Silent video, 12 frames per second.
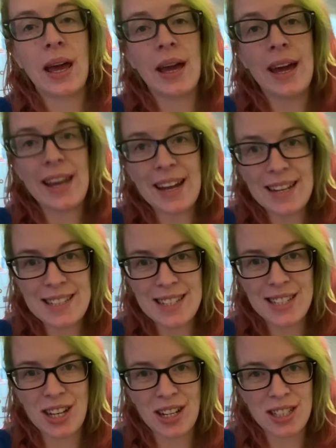Hey guys,
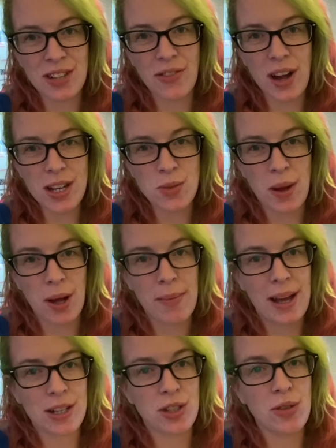it's Toxik Fox. Welcome
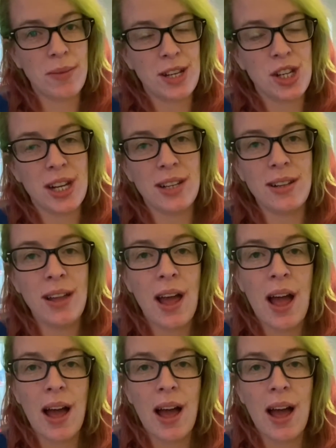back to my channel.